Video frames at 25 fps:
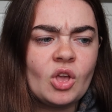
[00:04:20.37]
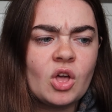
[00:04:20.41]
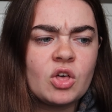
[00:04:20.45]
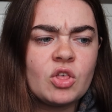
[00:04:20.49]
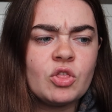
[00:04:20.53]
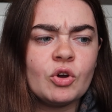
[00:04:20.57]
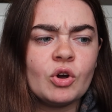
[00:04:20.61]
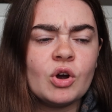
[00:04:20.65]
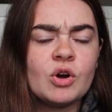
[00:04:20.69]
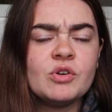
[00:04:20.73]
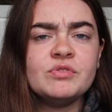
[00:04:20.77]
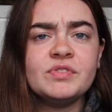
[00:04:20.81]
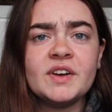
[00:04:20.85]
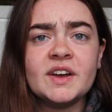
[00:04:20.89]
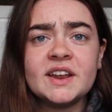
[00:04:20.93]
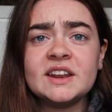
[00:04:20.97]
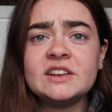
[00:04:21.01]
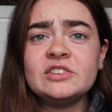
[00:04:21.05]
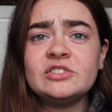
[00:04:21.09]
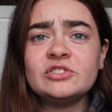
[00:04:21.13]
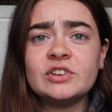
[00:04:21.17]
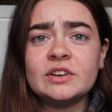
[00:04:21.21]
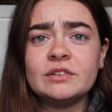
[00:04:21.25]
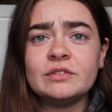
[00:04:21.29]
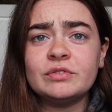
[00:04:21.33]
They're all very
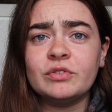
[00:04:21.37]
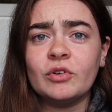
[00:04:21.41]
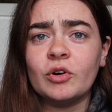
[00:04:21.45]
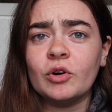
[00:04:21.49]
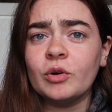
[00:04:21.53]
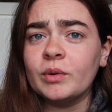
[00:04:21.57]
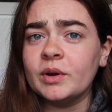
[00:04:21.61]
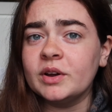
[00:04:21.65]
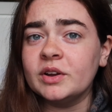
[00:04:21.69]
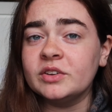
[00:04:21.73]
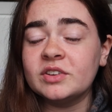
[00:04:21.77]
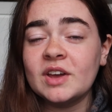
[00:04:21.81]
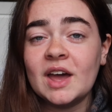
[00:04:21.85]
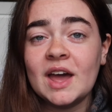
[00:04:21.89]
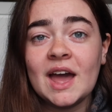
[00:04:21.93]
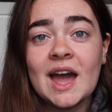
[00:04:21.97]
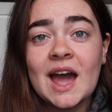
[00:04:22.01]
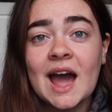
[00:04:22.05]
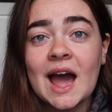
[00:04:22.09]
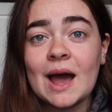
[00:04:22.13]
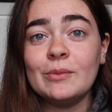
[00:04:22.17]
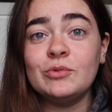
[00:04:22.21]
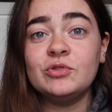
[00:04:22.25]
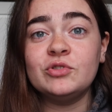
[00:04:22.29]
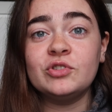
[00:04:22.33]
straightforward.
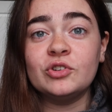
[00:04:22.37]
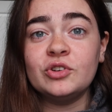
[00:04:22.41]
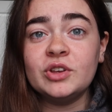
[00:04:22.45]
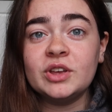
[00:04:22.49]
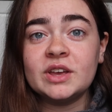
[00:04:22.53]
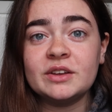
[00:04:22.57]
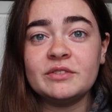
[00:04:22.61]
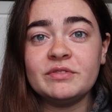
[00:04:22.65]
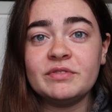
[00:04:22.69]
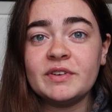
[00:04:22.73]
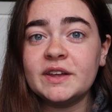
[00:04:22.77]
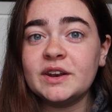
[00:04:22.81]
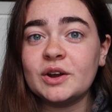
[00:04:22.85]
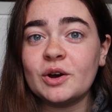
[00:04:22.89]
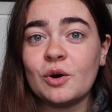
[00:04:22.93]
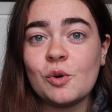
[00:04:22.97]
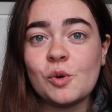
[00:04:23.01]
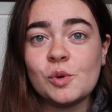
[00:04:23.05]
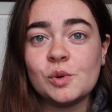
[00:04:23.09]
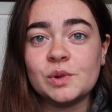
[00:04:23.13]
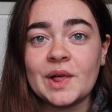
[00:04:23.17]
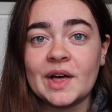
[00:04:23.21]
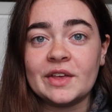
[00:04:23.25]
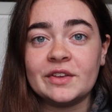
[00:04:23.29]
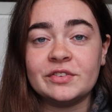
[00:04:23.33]
I'm sure you can find a
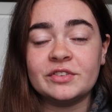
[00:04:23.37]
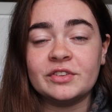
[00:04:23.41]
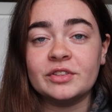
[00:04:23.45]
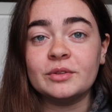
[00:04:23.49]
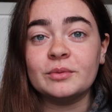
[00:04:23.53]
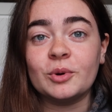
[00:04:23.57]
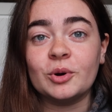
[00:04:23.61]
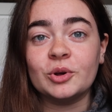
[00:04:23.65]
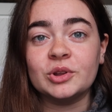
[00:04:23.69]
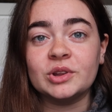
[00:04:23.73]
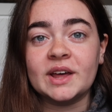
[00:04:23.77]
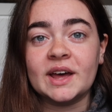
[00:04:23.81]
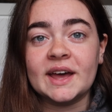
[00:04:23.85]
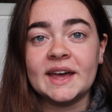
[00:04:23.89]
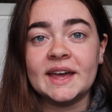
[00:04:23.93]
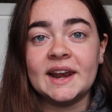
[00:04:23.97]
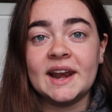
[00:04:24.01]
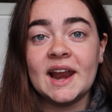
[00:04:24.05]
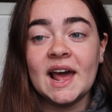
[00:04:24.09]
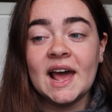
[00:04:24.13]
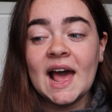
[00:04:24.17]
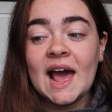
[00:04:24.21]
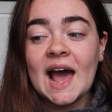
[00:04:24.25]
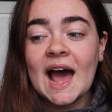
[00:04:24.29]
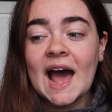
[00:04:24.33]
whole list of them
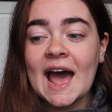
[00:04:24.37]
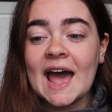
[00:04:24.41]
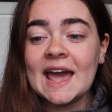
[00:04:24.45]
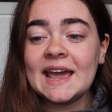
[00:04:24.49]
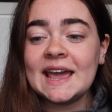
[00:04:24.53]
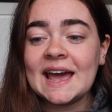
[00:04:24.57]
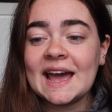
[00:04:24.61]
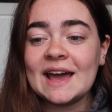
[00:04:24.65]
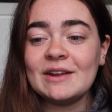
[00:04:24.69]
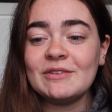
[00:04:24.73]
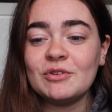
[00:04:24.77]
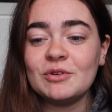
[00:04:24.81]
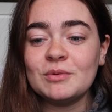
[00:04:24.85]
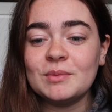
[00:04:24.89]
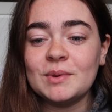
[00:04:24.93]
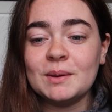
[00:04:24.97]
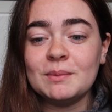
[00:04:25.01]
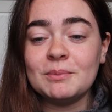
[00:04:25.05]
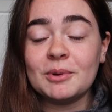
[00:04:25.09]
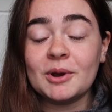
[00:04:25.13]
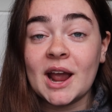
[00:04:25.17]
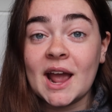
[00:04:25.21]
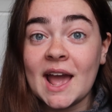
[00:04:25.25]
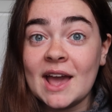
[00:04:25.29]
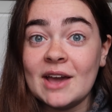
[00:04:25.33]
online. I can't
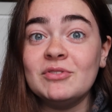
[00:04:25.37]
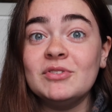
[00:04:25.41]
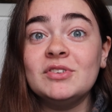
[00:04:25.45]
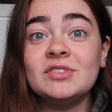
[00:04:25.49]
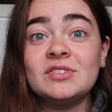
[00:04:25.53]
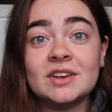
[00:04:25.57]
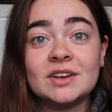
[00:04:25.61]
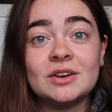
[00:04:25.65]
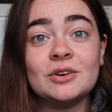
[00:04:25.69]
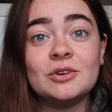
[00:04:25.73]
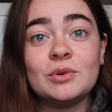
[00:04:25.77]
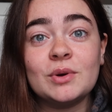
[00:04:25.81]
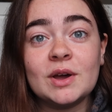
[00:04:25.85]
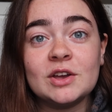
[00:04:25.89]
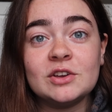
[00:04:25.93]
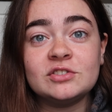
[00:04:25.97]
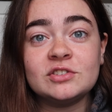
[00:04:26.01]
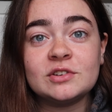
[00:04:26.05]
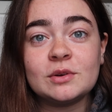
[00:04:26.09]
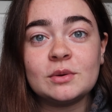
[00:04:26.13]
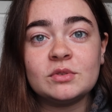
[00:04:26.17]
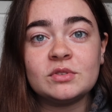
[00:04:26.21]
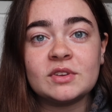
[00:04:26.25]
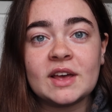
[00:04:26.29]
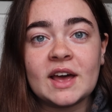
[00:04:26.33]
remember every single
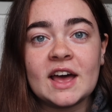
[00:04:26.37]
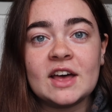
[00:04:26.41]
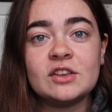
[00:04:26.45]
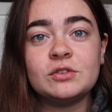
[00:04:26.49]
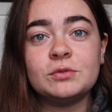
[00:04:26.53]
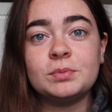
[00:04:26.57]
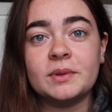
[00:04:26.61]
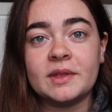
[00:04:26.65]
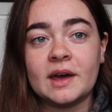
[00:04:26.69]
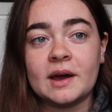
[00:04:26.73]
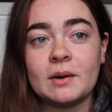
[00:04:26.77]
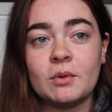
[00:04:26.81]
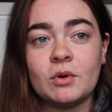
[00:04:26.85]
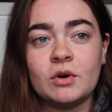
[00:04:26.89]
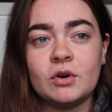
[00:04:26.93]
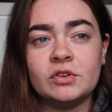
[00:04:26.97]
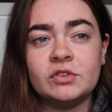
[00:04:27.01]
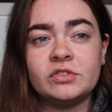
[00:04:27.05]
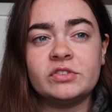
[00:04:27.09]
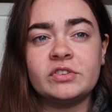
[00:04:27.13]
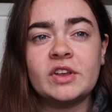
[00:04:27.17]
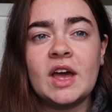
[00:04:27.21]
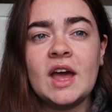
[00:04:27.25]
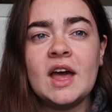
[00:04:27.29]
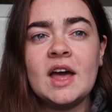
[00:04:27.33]
question I was asked, but
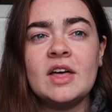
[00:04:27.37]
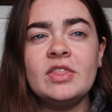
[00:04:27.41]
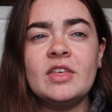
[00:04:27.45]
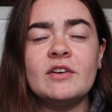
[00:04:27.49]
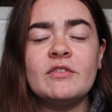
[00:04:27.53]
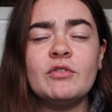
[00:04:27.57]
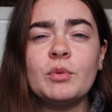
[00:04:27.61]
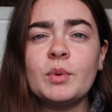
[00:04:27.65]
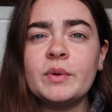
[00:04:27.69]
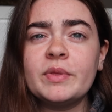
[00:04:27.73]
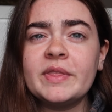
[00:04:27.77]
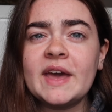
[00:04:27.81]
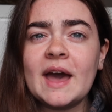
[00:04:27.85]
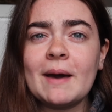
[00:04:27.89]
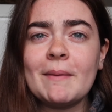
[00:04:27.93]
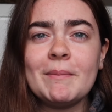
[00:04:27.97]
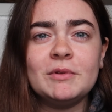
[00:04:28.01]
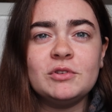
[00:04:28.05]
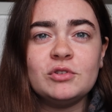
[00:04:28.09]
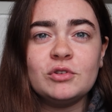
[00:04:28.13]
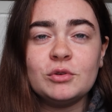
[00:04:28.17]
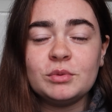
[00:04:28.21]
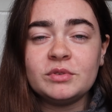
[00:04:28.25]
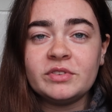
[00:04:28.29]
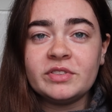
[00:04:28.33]
the other one they had me
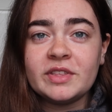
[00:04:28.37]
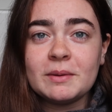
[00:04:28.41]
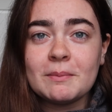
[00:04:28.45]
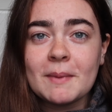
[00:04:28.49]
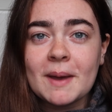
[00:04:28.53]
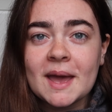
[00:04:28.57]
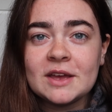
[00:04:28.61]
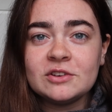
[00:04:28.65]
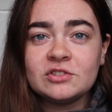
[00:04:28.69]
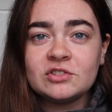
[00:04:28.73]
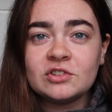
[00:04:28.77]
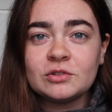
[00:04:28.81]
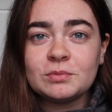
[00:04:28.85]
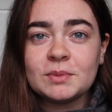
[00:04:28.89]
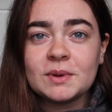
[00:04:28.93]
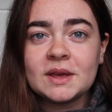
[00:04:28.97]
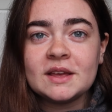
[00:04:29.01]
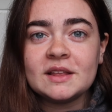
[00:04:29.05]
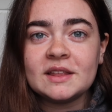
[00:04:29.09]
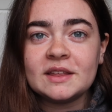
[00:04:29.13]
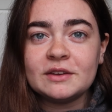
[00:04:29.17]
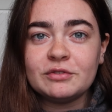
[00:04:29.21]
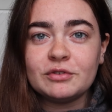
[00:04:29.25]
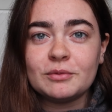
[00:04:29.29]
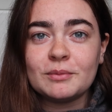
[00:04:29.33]
do was they measured
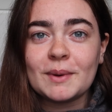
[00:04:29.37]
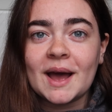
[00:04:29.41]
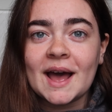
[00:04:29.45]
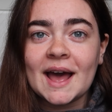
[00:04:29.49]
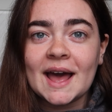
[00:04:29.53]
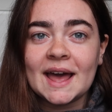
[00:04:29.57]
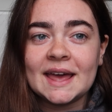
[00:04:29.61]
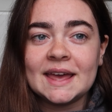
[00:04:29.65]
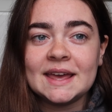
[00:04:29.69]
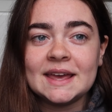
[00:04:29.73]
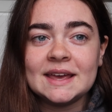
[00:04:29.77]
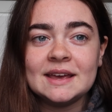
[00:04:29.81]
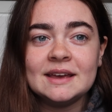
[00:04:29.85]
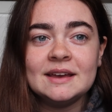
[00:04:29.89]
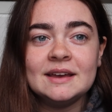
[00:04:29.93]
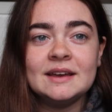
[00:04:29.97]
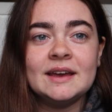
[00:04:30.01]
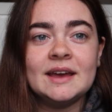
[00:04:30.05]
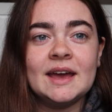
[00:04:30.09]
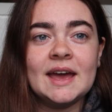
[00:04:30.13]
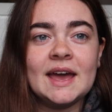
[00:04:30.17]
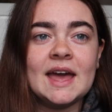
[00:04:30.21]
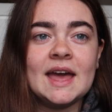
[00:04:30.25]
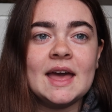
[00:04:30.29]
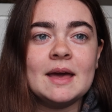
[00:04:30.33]
me like for my height.
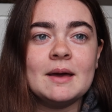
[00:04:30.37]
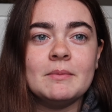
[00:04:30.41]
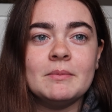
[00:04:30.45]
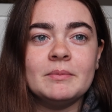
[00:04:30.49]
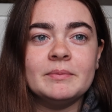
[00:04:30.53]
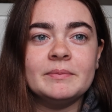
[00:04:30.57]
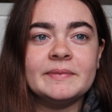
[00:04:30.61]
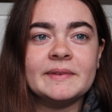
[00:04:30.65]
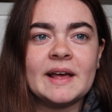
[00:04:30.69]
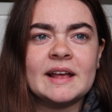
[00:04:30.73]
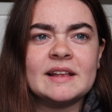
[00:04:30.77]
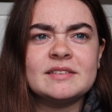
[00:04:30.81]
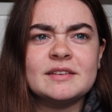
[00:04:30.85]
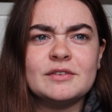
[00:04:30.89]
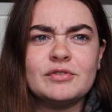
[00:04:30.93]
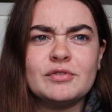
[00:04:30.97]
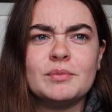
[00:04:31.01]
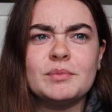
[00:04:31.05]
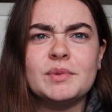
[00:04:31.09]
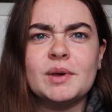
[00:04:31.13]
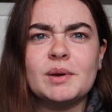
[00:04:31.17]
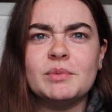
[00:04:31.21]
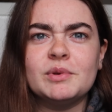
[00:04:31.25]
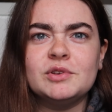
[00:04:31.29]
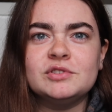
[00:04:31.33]
Natalie
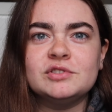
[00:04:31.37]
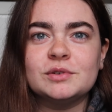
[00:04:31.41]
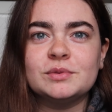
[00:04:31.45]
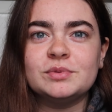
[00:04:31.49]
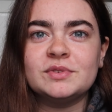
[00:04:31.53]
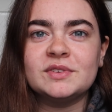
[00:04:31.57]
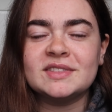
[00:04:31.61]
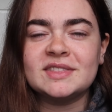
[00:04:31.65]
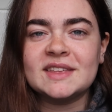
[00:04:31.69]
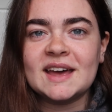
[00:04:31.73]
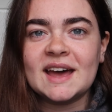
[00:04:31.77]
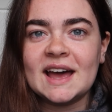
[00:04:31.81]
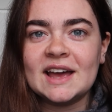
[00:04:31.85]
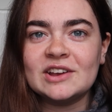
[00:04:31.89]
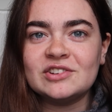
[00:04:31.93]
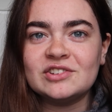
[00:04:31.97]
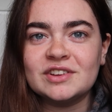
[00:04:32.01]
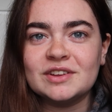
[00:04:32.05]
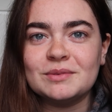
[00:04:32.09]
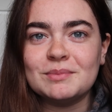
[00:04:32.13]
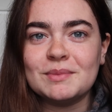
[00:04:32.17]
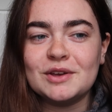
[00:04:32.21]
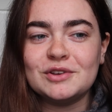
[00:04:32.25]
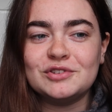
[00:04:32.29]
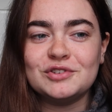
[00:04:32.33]
from Yummy Jobs did that,
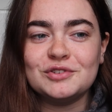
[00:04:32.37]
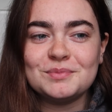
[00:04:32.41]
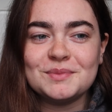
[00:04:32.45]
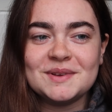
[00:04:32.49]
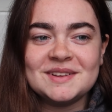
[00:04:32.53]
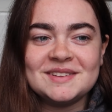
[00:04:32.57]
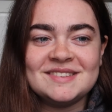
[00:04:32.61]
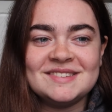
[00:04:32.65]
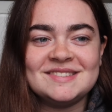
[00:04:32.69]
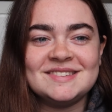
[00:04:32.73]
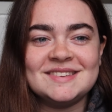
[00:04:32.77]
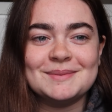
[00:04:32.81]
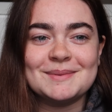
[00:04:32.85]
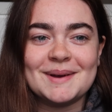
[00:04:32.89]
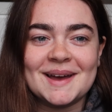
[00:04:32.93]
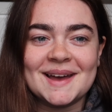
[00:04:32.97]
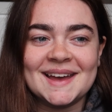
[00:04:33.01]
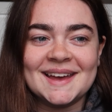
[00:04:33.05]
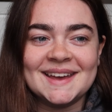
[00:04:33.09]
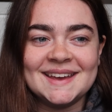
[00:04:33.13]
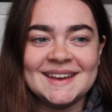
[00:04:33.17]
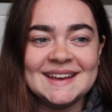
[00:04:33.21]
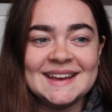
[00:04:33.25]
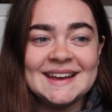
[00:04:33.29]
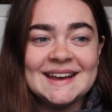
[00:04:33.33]
actually measured me to see my
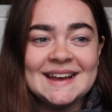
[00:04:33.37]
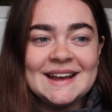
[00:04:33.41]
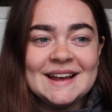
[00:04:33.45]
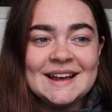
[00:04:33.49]
height.